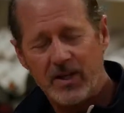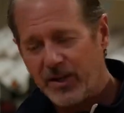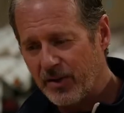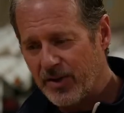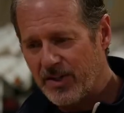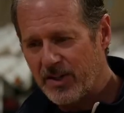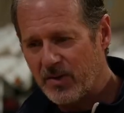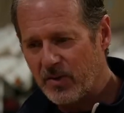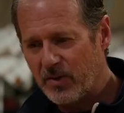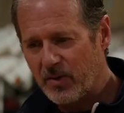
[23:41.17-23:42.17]
You know, this
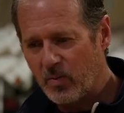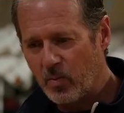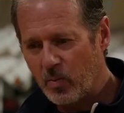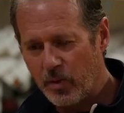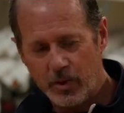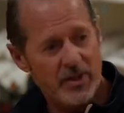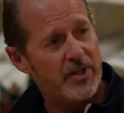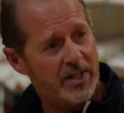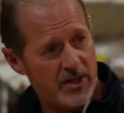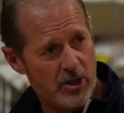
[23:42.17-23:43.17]
is, you did
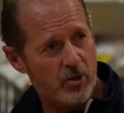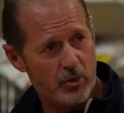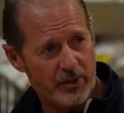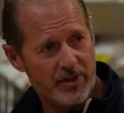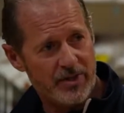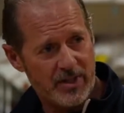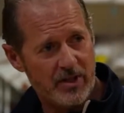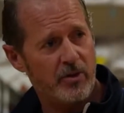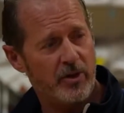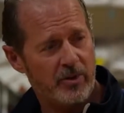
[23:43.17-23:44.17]
the Kihon with us,
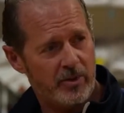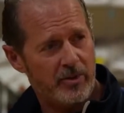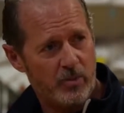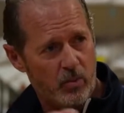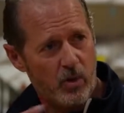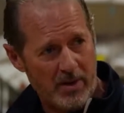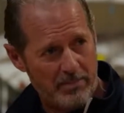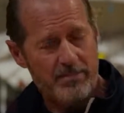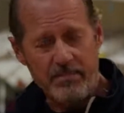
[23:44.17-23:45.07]
the warm up.